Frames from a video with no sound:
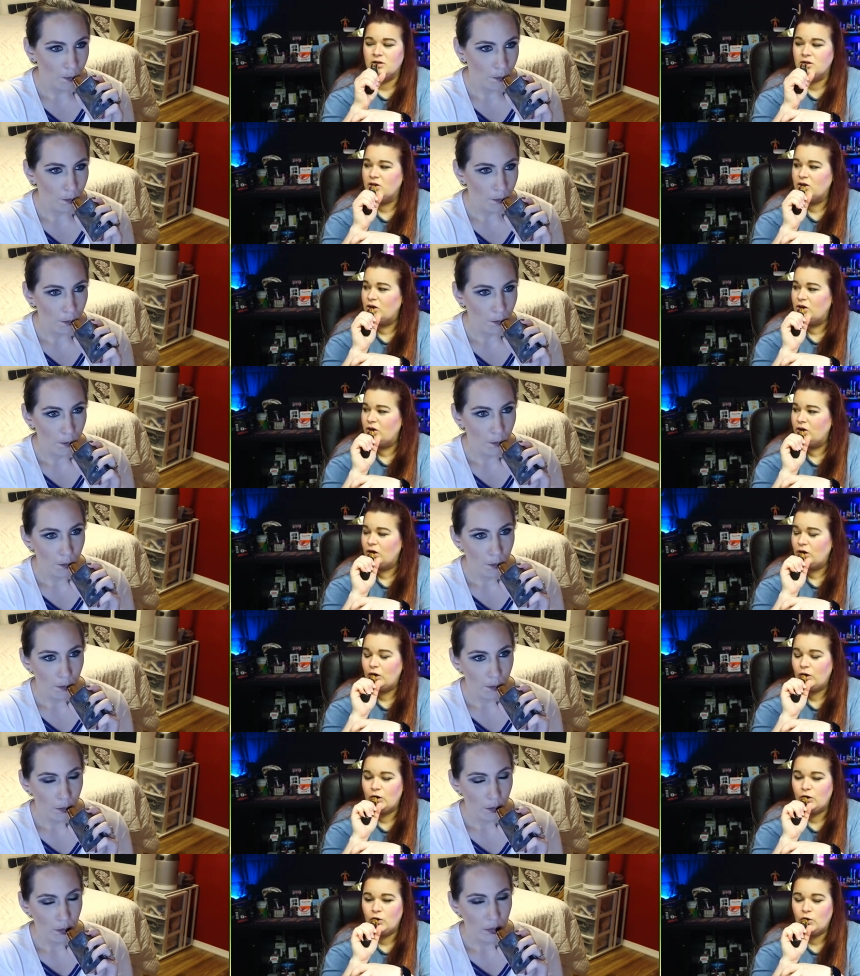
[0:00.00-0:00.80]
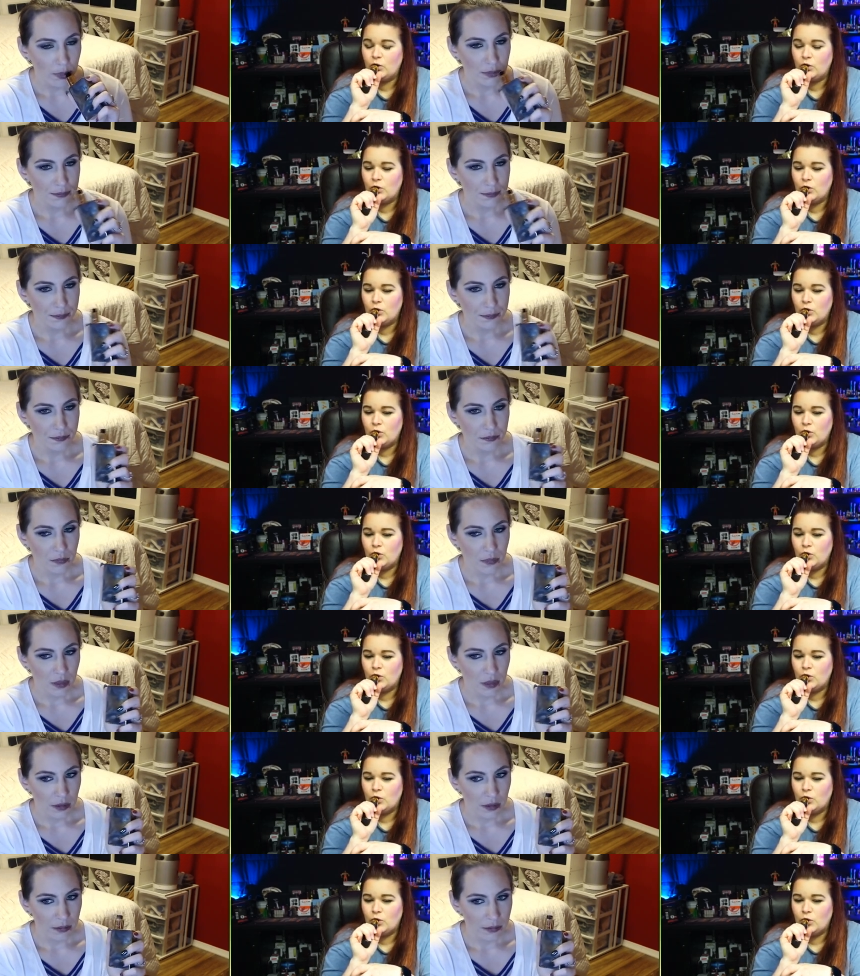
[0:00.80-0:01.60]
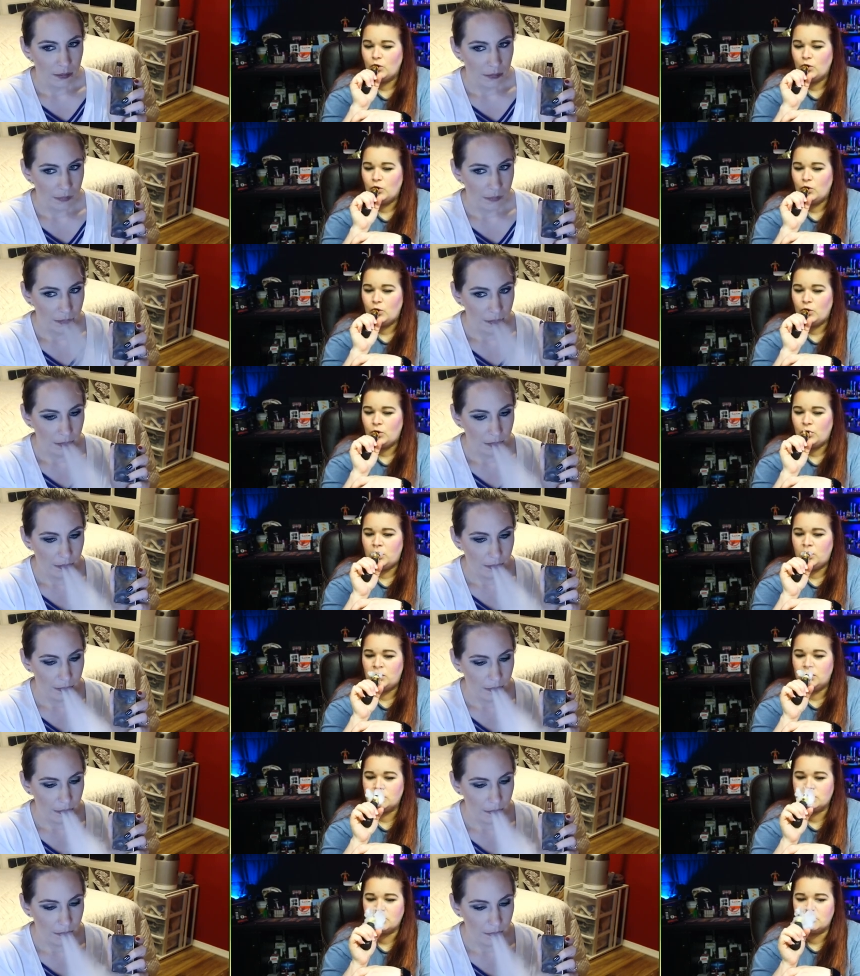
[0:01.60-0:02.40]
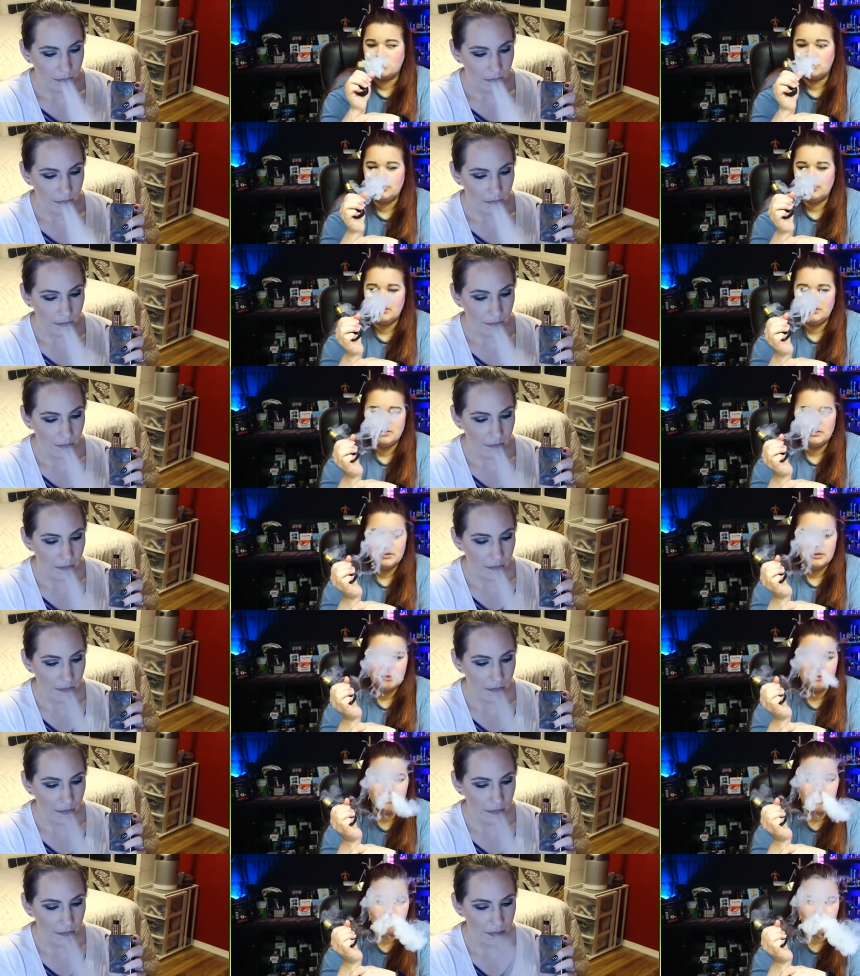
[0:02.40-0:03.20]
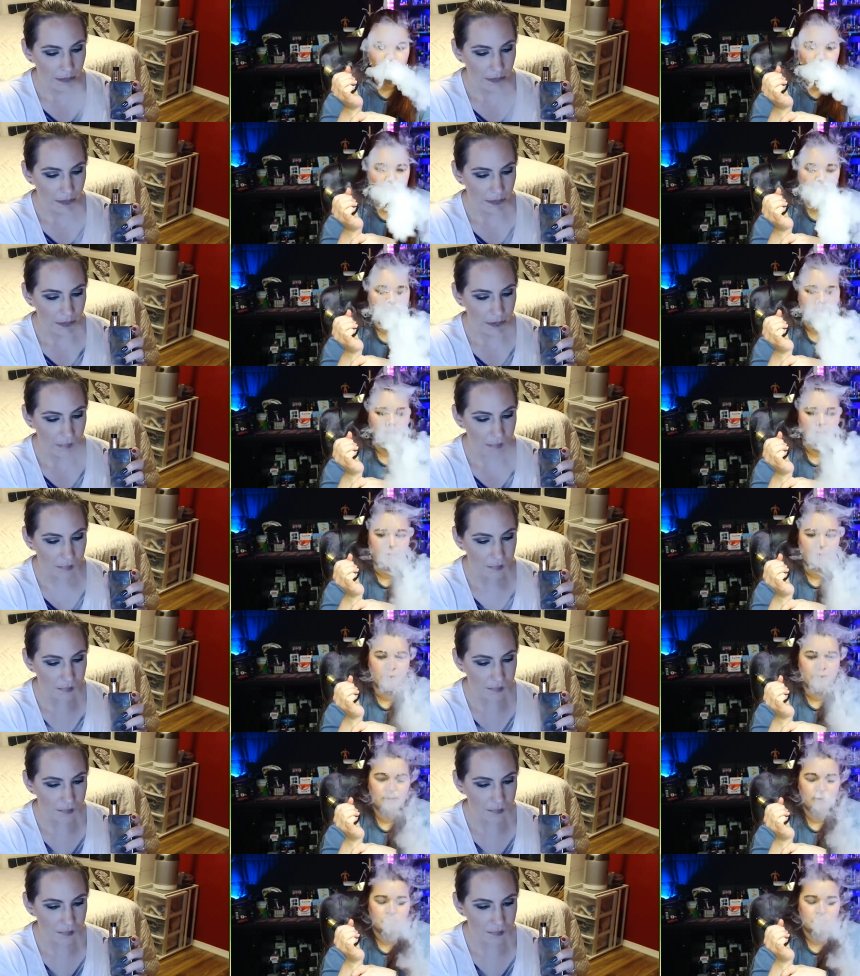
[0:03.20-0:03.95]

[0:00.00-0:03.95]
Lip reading: (silence)